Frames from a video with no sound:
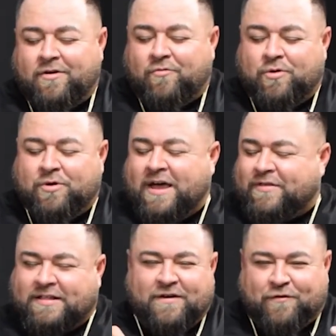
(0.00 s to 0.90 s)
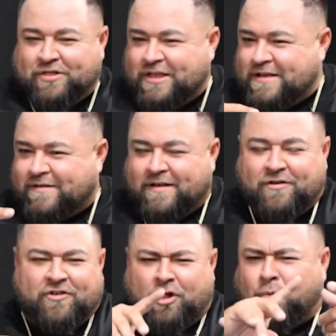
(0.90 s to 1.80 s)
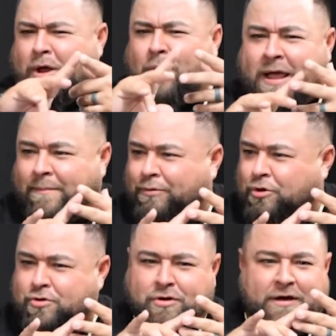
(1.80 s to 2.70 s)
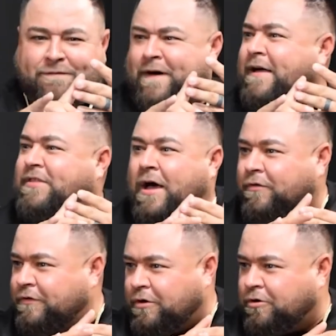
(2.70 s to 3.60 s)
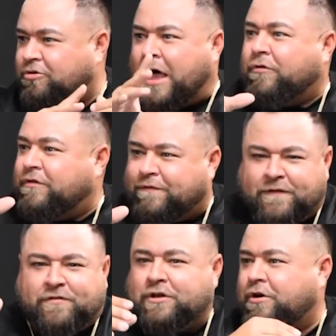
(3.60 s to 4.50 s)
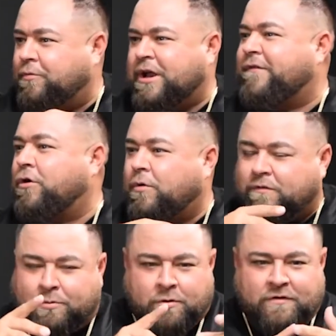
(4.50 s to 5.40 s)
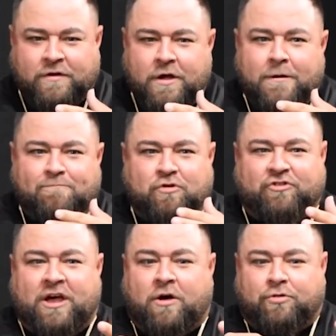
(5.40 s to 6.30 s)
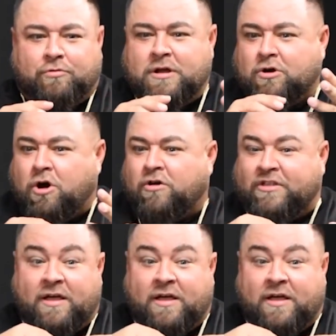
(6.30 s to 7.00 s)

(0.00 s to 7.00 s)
We would have like different things. Like you sell a red, white, and blue, you get 5,000 or 1,000, 1,500, whatever it was, bonus. You sell 3 cars.